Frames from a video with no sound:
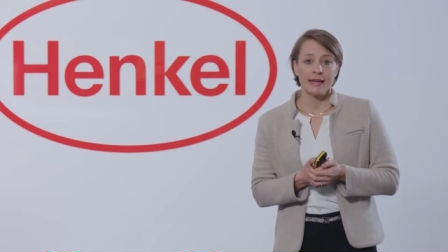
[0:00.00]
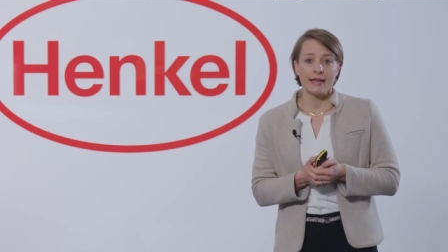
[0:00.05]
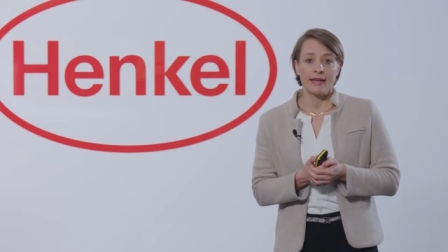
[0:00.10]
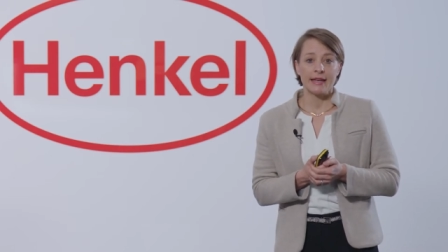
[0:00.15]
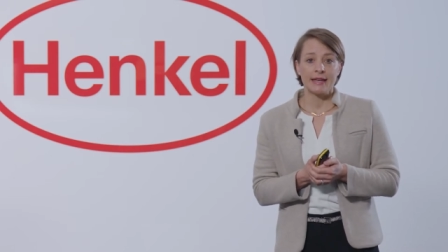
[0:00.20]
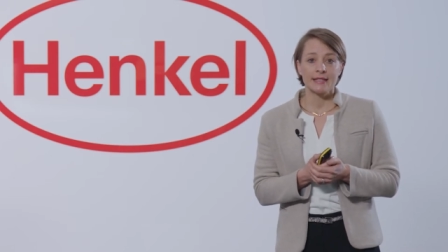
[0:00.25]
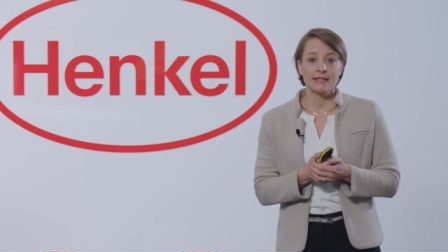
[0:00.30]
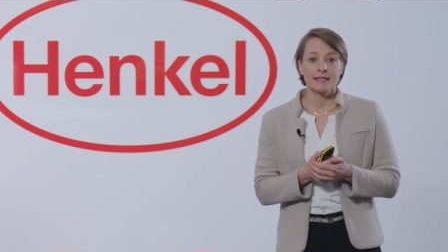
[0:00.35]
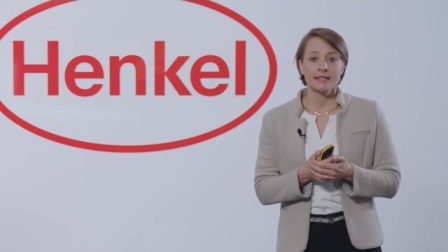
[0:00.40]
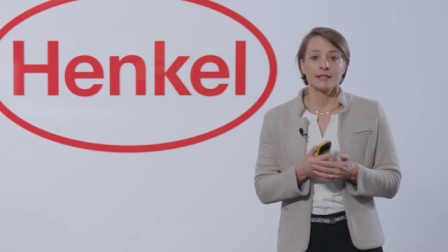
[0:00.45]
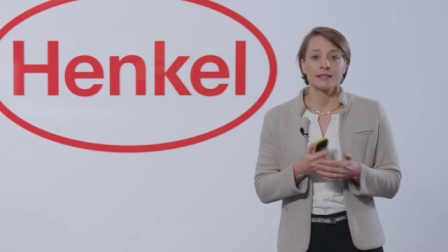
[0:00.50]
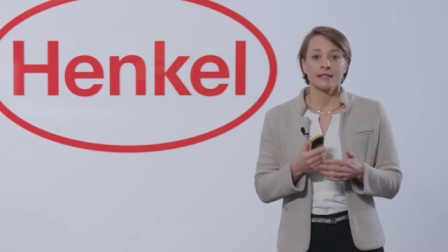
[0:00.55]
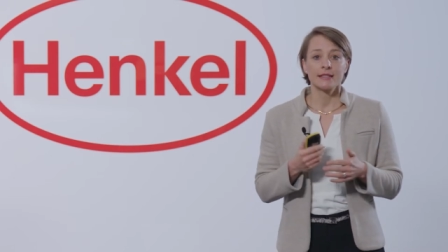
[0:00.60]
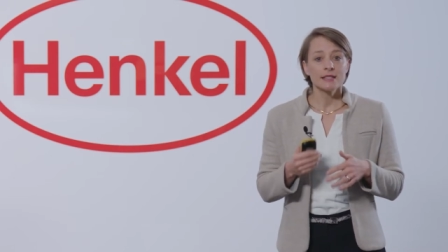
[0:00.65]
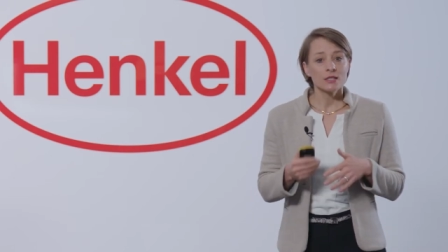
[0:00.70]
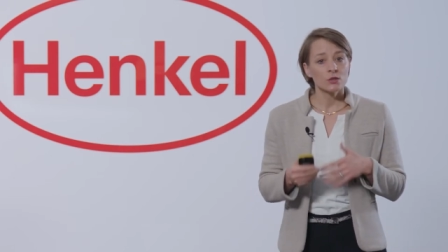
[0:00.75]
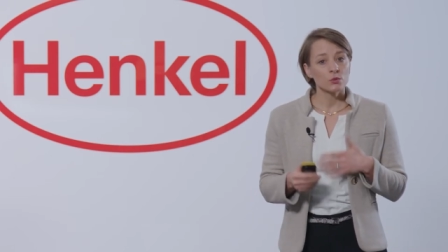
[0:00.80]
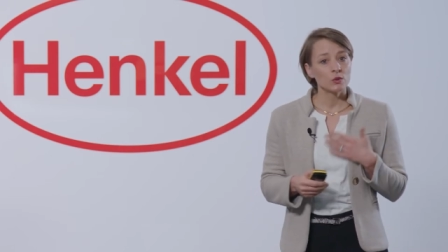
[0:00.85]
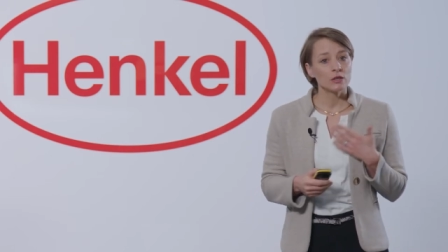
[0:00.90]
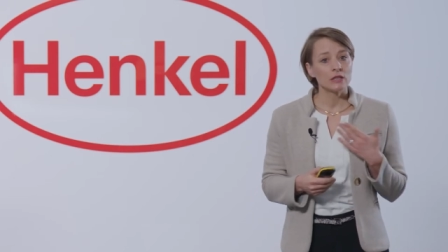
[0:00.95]
And
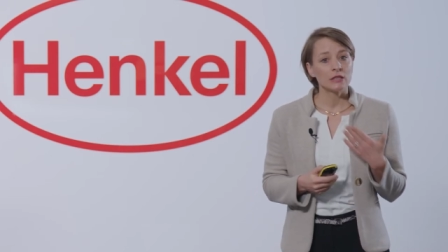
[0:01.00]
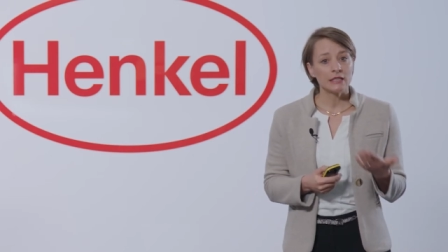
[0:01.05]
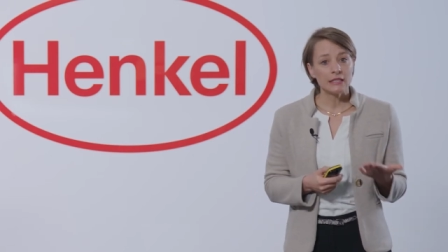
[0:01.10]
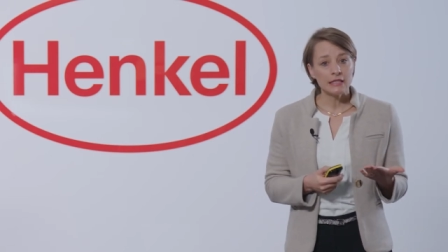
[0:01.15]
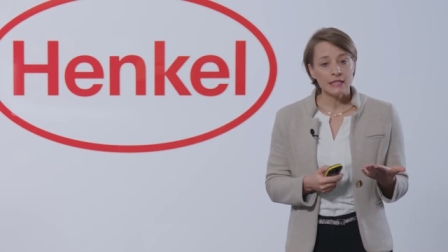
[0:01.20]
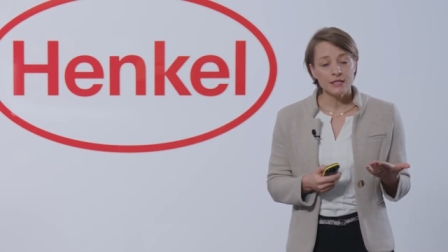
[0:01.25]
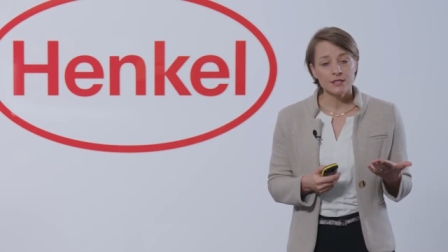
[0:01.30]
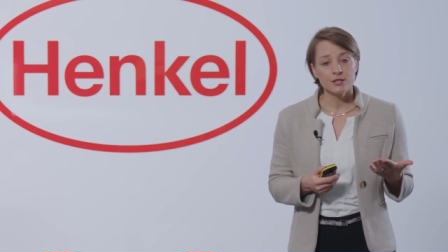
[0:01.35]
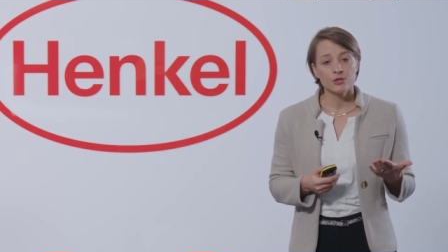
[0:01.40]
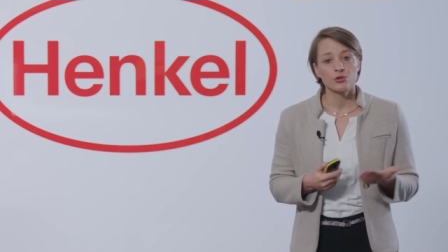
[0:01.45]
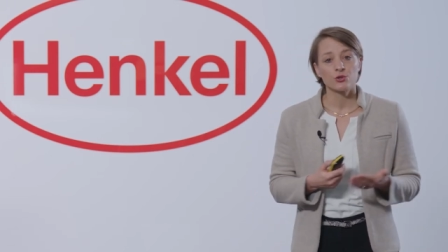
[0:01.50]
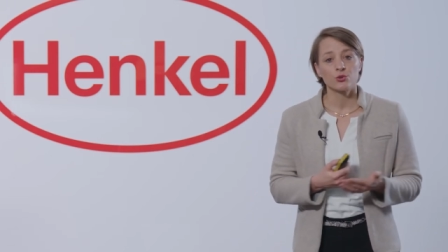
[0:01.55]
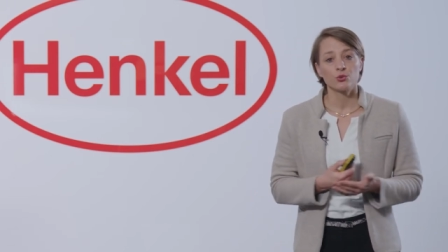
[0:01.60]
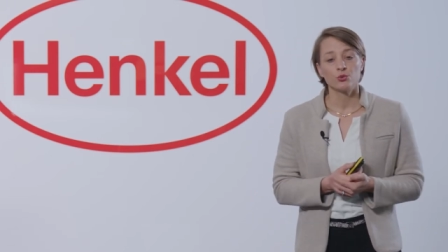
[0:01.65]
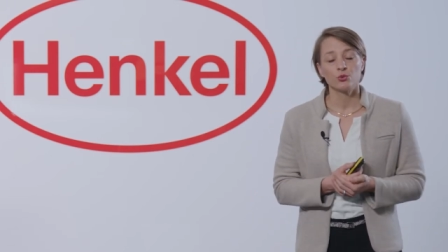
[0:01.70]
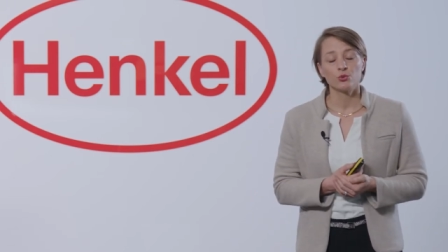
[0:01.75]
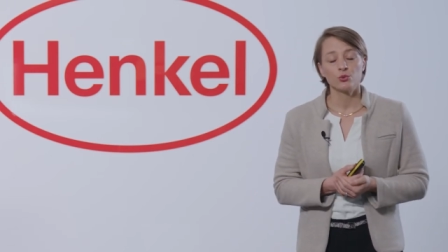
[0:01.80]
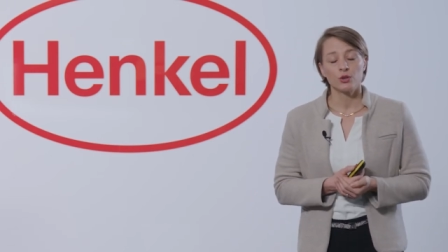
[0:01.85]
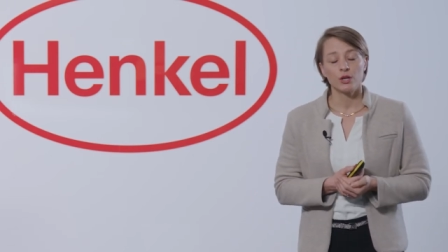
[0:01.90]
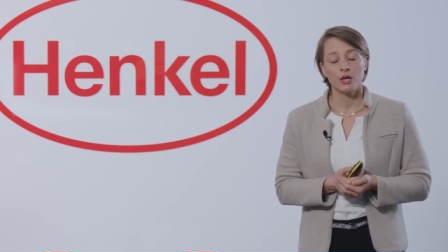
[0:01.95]
this will lead
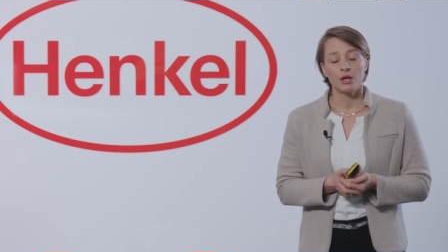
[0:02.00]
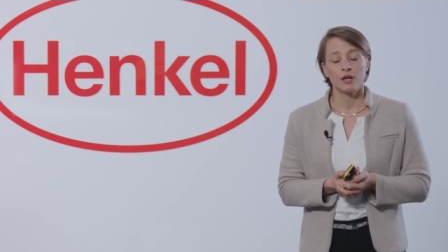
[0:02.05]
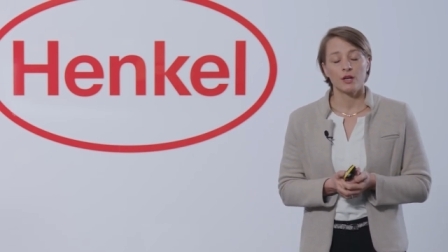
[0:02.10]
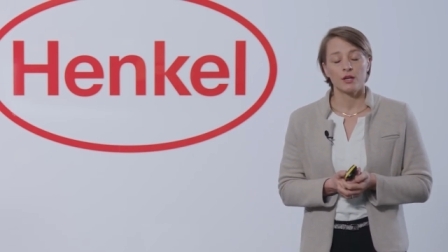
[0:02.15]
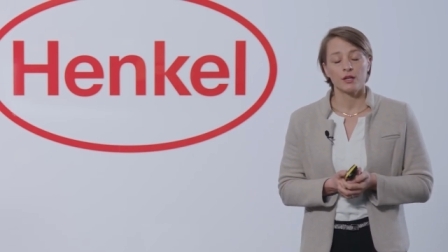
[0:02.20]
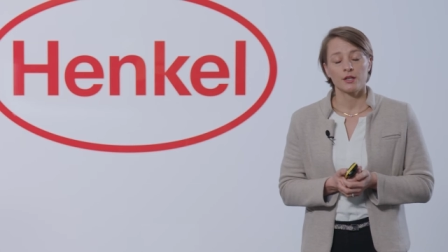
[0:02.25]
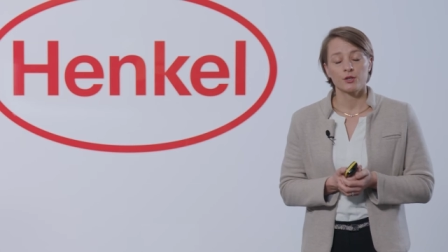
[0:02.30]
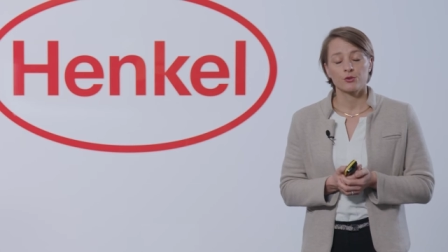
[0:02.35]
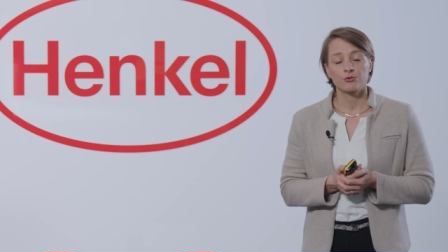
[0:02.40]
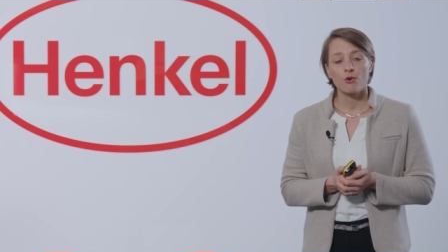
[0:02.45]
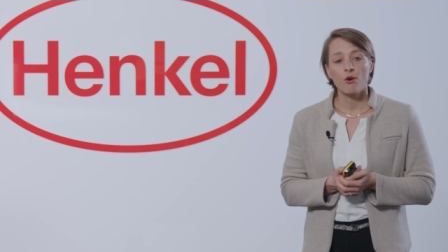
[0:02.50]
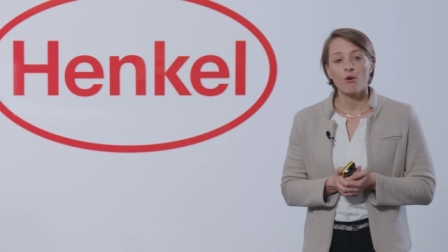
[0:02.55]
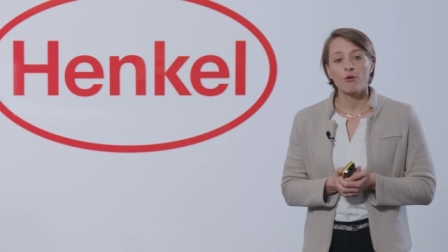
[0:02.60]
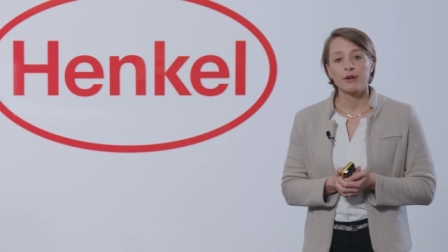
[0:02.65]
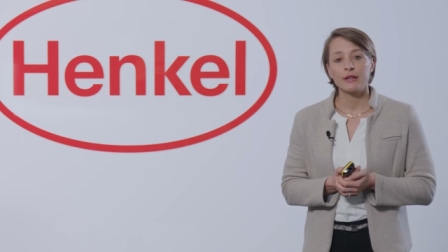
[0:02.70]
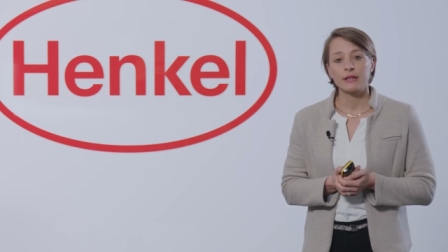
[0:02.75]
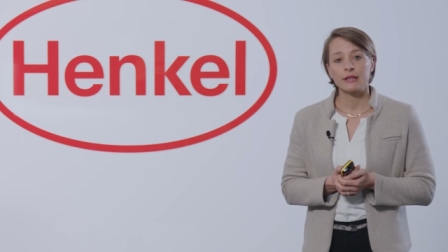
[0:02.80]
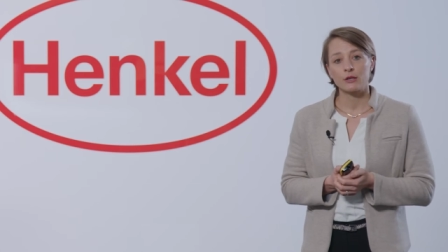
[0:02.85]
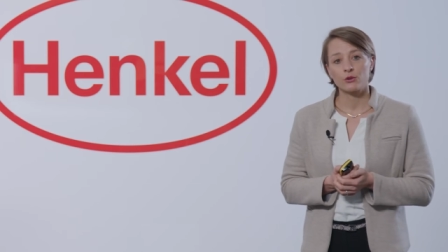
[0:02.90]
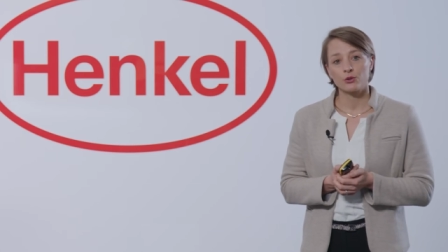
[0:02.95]
to a
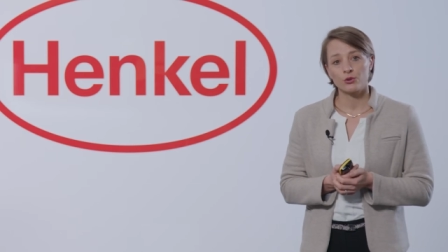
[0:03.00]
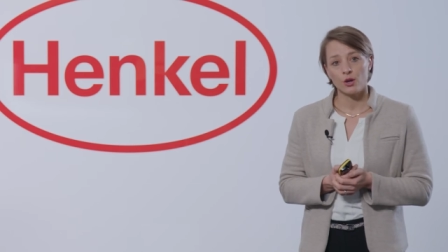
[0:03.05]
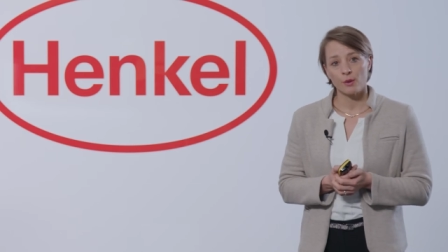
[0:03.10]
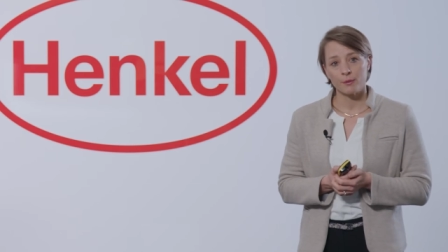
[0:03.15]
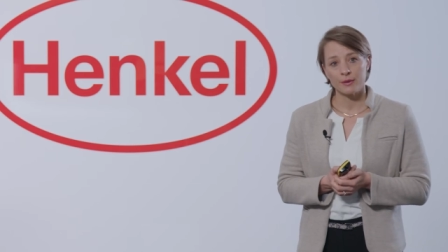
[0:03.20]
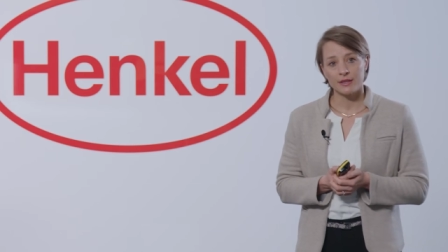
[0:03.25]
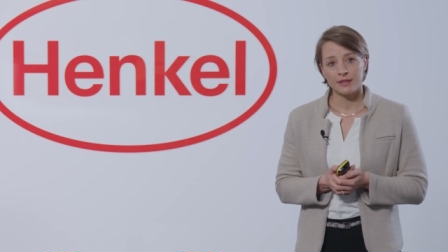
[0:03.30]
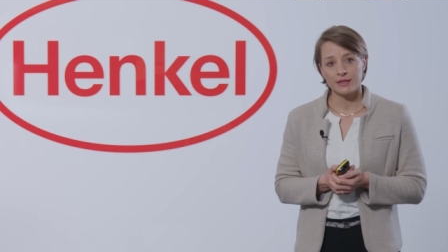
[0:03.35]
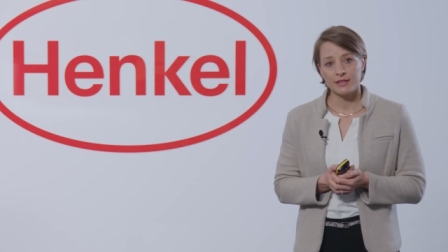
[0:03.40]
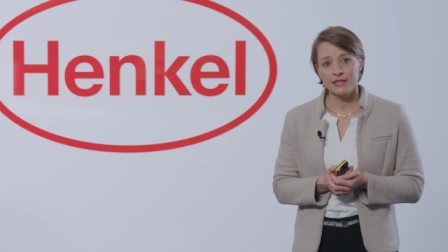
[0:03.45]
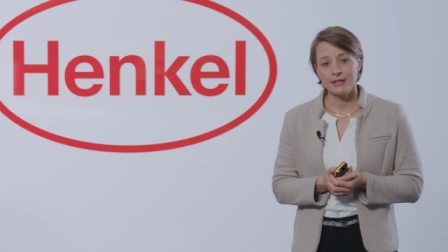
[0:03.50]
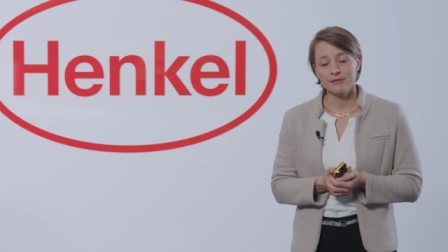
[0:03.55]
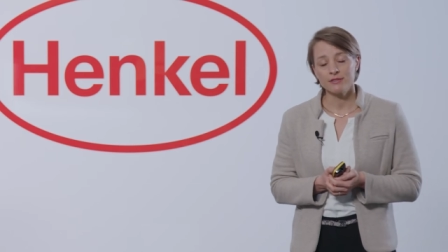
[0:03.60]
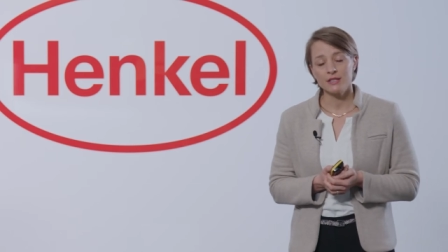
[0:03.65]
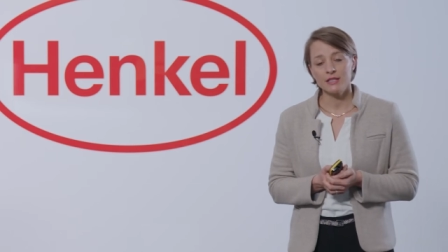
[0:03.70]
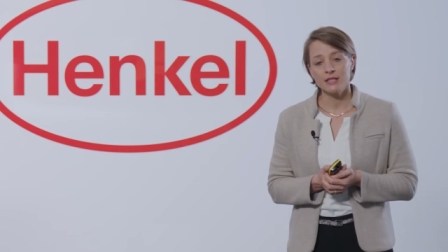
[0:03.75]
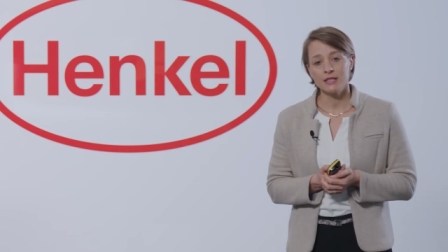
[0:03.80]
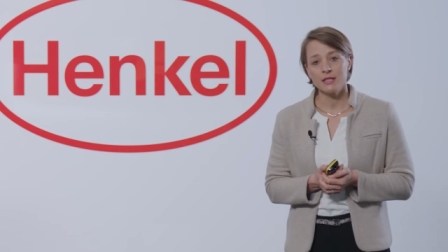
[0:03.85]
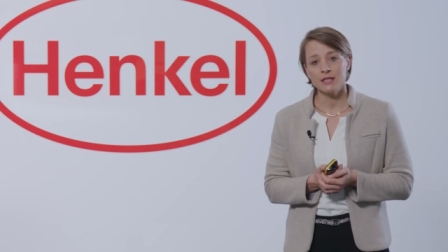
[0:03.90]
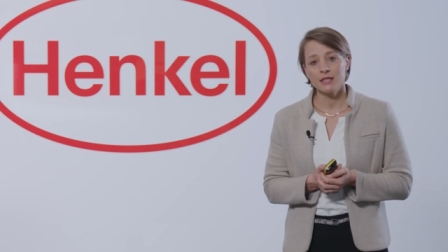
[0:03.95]
growing economic
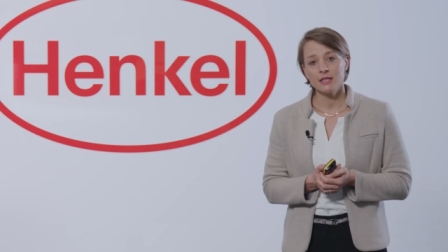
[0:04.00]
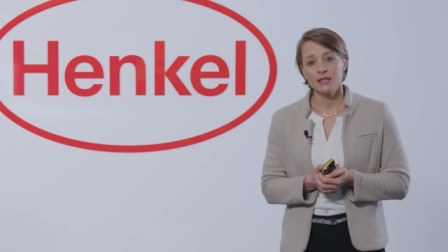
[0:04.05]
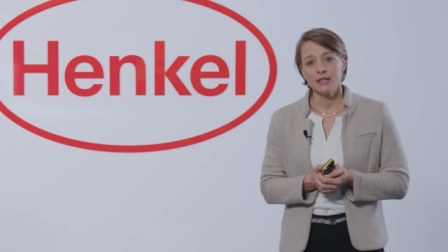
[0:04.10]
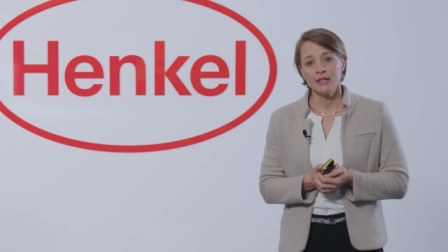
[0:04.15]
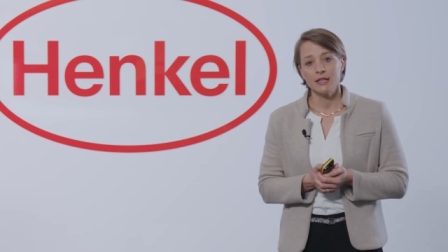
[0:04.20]
activity,